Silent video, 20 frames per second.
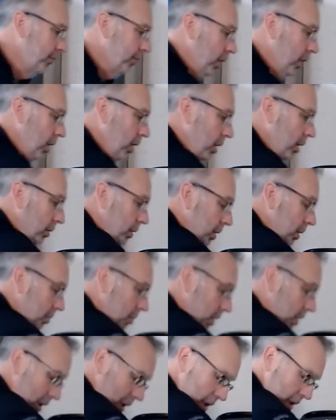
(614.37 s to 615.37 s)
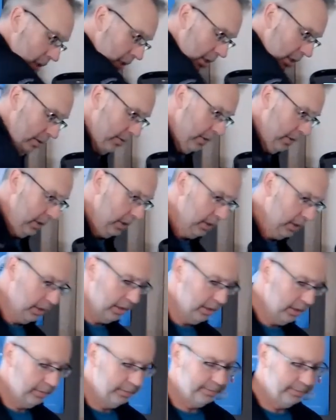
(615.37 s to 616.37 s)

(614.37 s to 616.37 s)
Put that down right there.